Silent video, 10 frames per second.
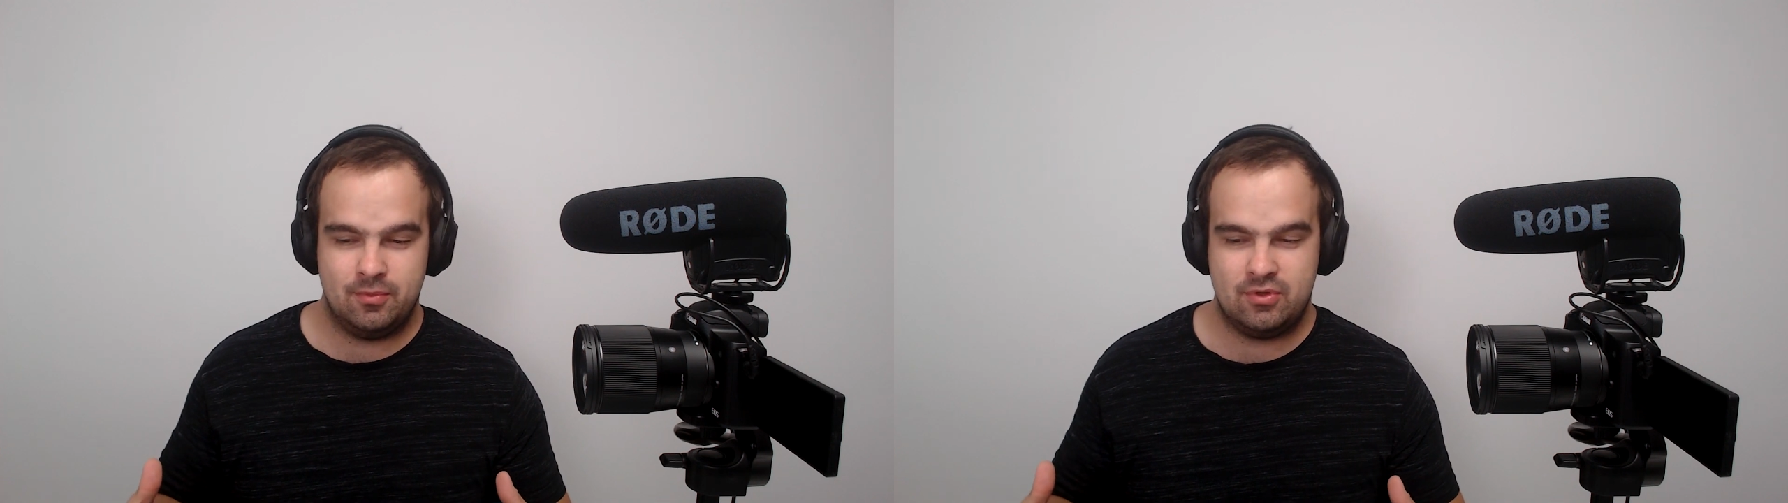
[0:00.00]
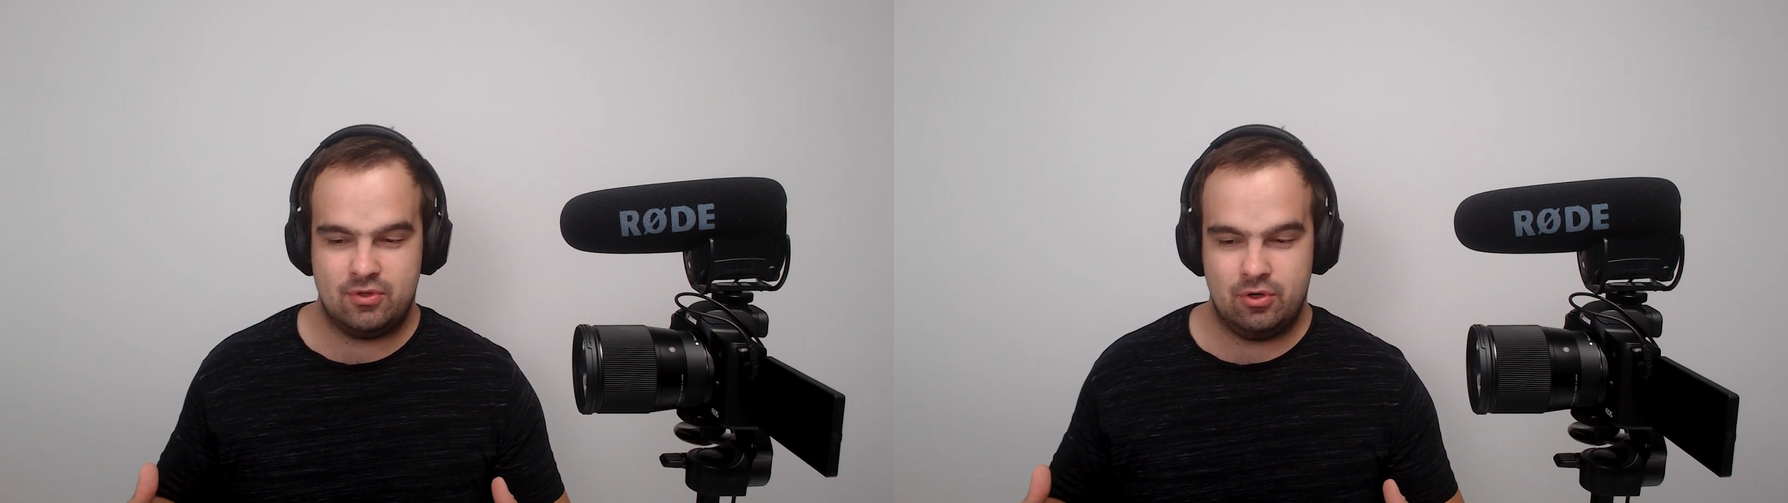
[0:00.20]

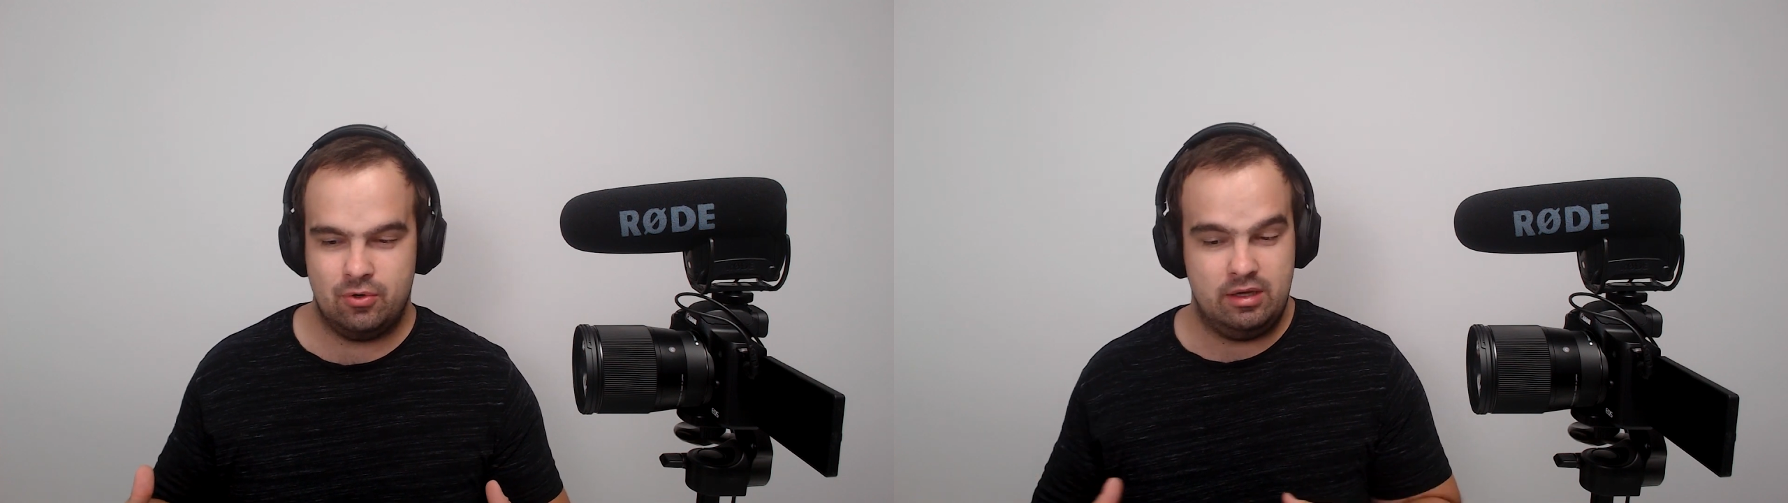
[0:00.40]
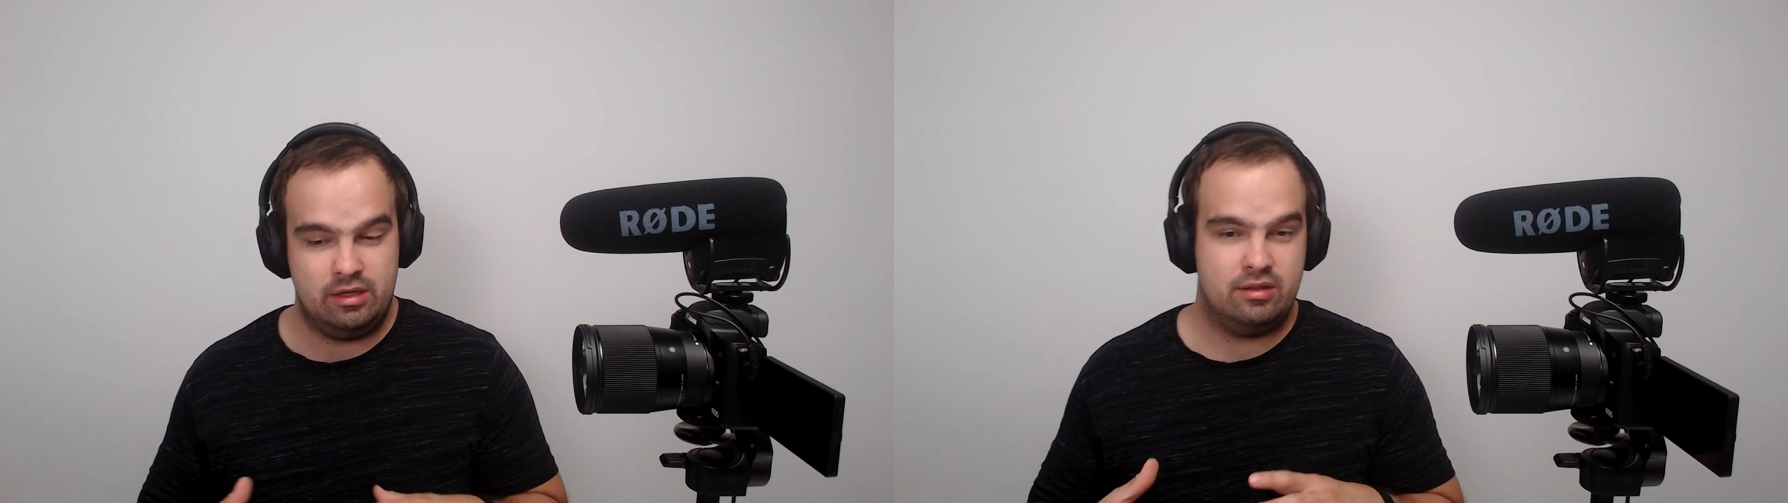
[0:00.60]

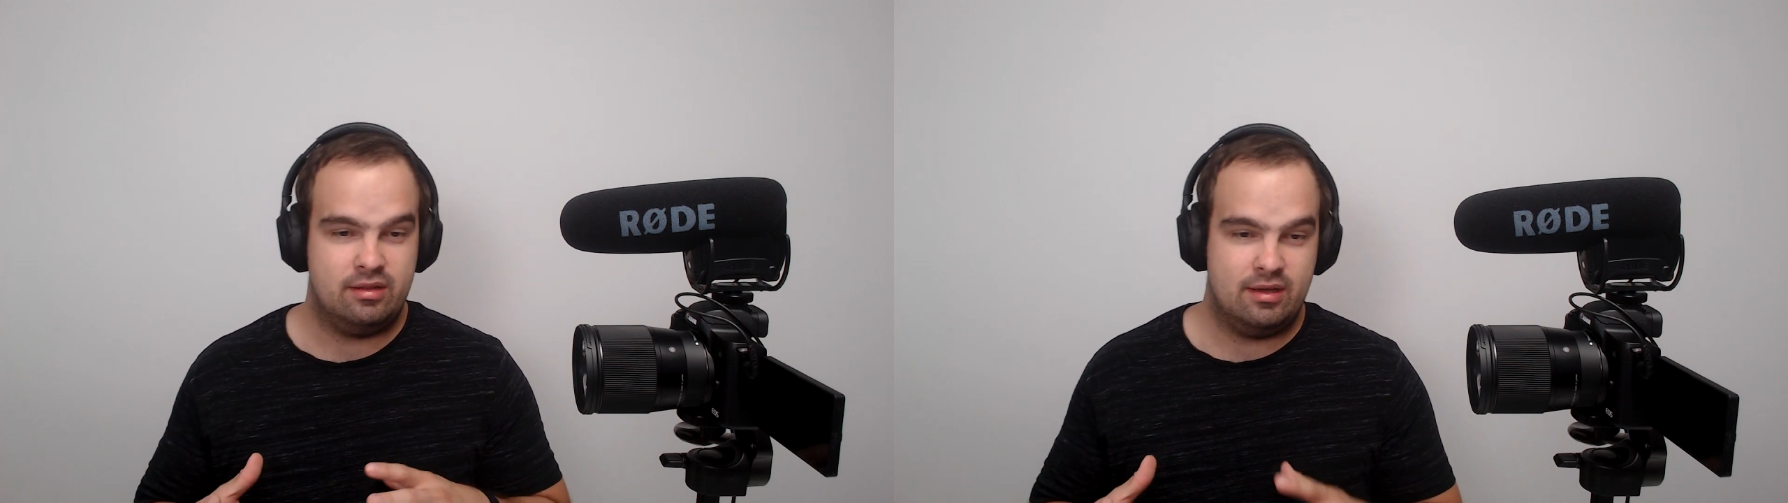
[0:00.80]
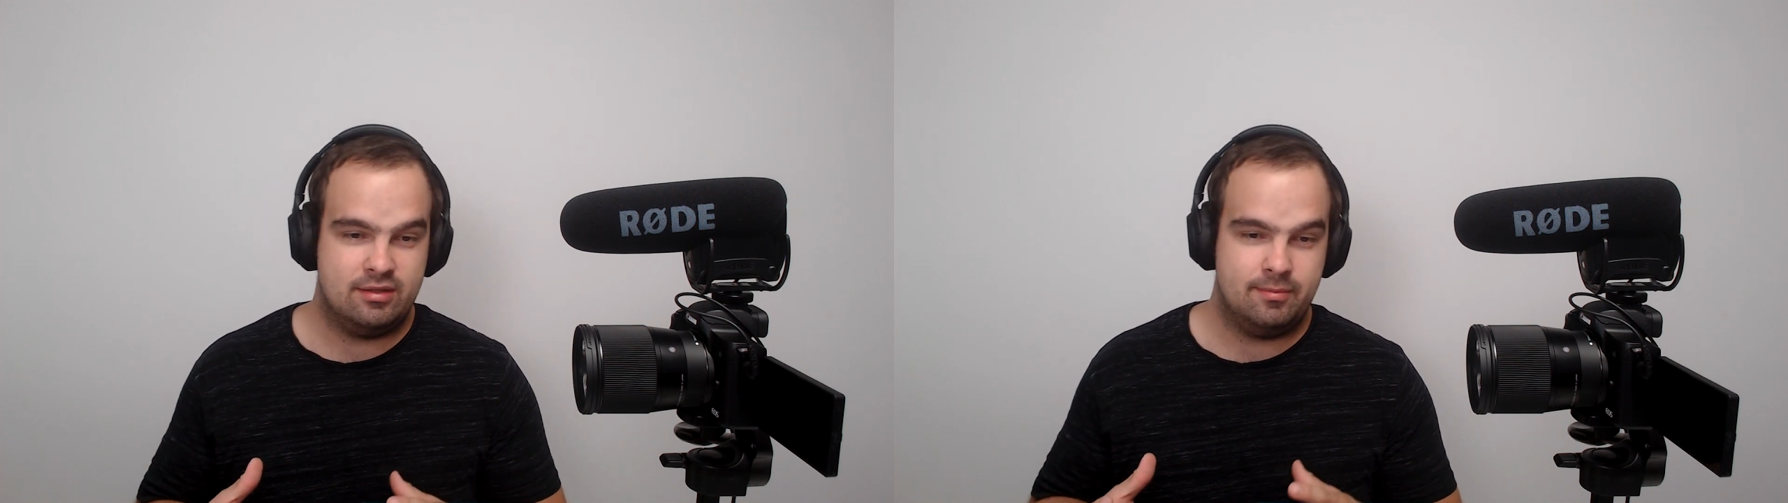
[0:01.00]
so it does